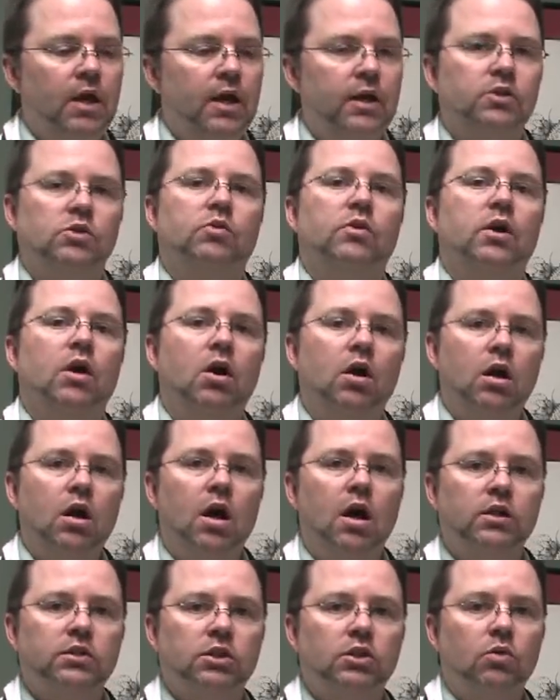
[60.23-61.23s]
And so there are
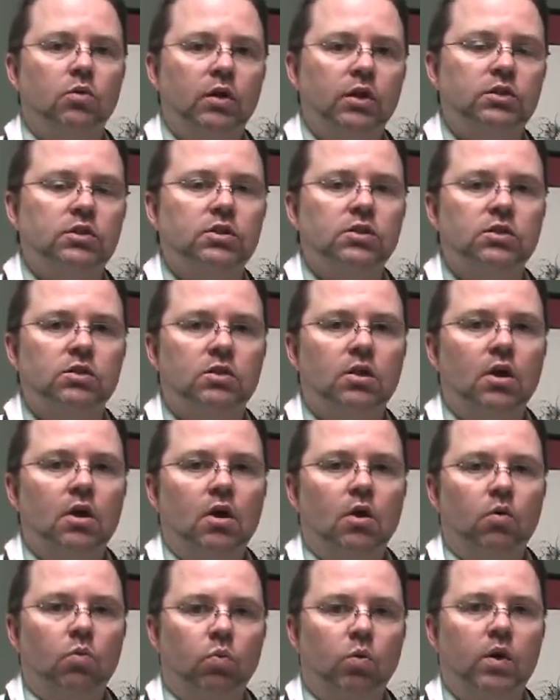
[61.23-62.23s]
consequences
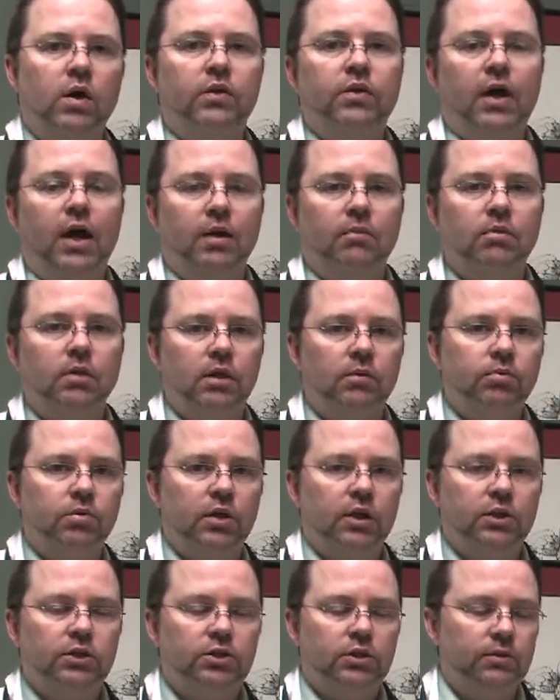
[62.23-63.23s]
with high blood
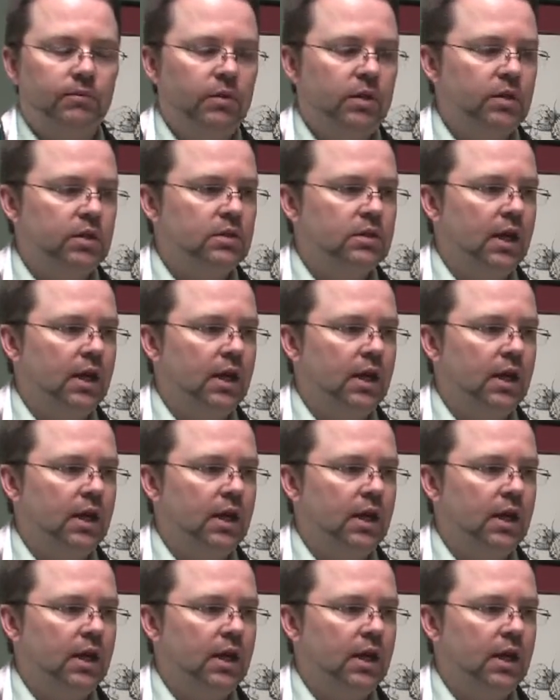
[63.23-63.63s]
pressure in these